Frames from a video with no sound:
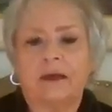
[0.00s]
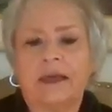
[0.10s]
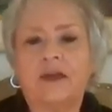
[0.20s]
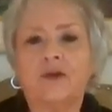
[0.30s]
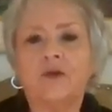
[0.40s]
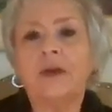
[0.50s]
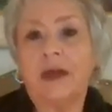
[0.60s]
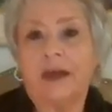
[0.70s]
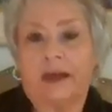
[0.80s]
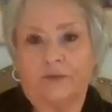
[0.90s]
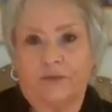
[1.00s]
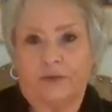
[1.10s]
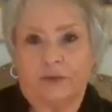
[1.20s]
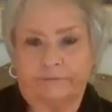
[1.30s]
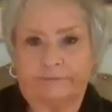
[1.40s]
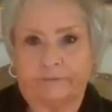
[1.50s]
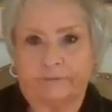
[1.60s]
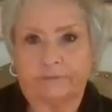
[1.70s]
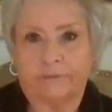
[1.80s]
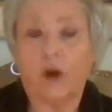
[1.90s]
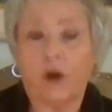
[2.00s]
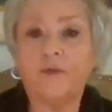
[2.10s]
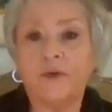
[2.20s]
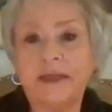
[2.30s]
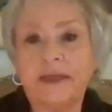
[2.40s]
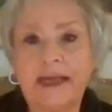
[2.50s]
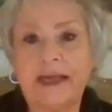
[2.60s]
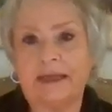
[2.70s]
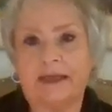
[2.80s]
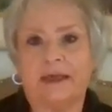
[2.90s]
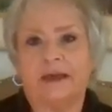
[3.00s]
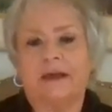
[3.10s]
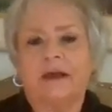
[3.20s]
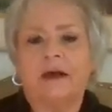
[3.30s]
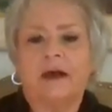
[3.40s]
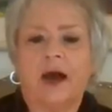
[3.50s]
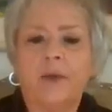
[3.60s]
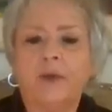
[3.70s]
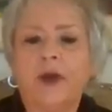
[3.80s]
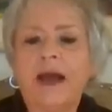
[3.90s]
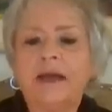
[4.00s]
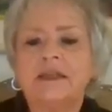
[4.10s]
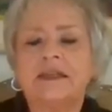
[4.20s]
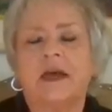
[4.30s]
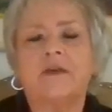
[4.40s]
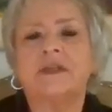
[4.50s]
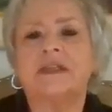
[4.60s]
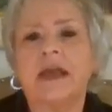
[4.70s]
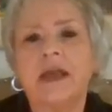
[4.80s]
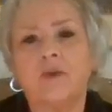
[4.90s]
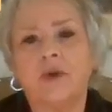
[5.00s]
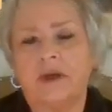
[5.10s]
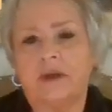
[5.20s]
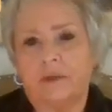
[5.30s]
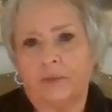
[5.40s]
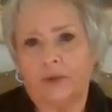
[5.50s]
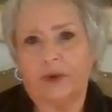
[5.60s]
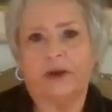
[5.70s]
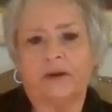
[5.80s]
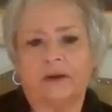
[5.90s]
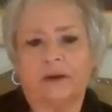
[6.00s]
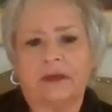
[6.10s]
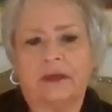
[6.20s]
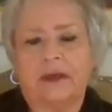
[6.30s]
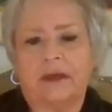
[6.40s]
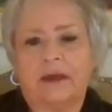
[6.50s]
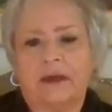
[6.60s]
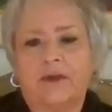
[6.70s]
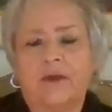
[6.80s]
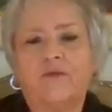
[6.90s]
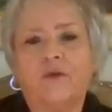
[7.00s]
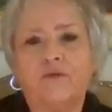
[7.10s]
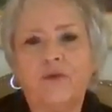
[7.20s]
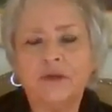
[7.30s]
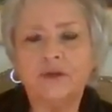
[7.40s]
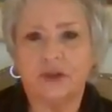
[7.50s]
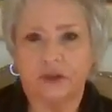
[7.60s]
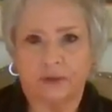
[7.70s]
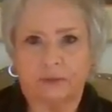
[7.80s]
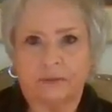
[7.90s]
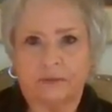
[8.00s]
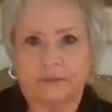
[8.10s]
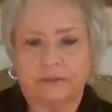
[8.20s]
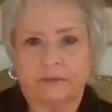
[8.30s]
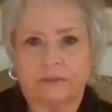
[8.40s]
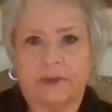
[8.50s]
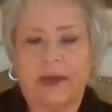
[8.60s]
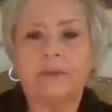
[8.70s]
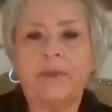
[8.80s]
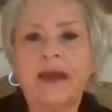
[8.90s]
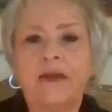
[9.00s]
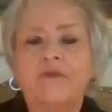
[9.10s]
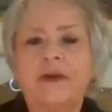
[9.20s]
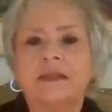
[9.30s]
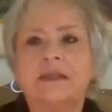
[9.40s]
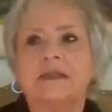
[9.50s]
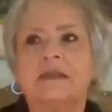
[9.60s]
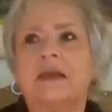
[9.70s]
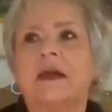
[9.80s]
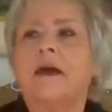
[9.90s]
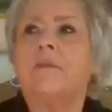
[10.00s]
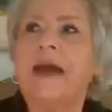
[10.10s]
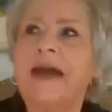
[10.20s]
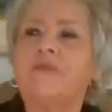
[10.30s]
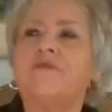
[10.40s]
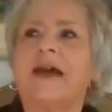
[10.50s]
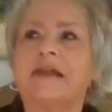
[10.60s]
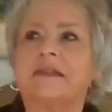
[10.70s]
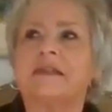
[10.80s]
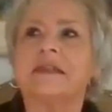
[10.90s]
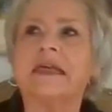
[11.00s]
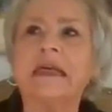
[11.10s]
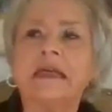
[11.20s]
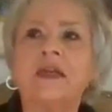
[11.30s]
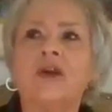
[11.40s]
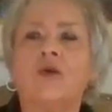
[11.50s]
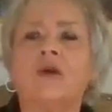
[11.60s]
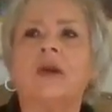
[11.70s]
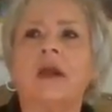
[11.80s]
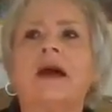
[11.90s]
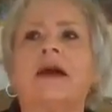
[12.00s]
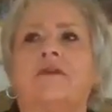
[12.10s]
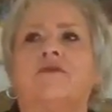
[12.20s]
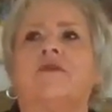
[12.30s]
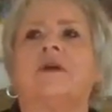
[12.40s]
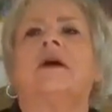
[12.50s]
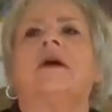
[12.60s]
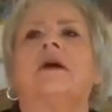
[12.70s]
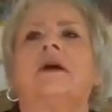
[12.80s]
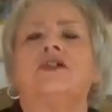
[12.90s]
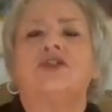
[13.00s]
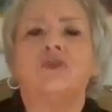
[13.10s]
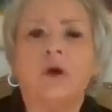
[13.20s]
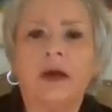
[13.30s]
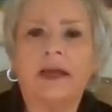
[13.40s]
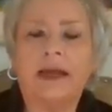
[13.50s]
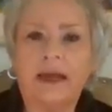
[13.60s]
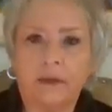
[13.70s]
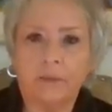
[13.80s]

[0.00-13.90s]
in your life, hopefully daily, a practice of sacred prayer that fulfills you and manifests in your life joy and